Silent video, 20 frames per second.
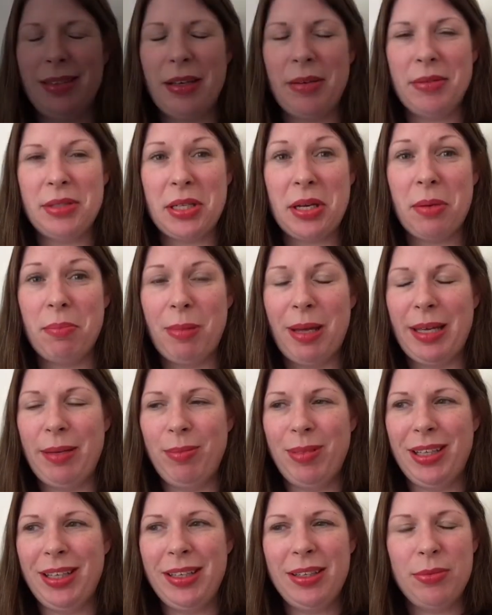it was our
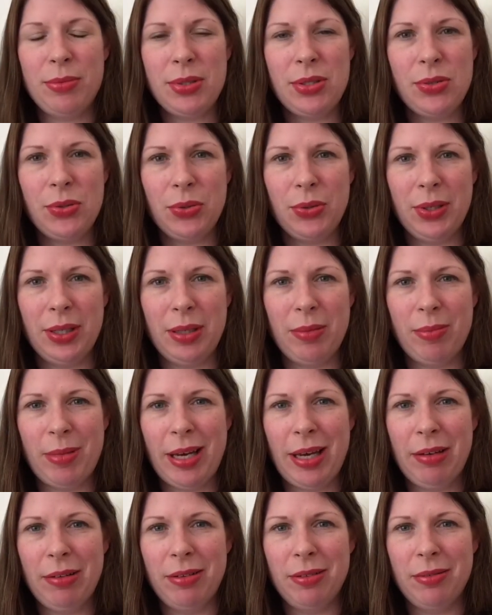baby he was talking
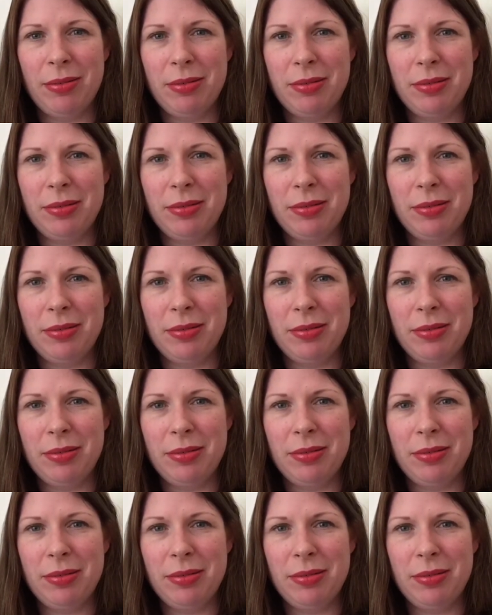about.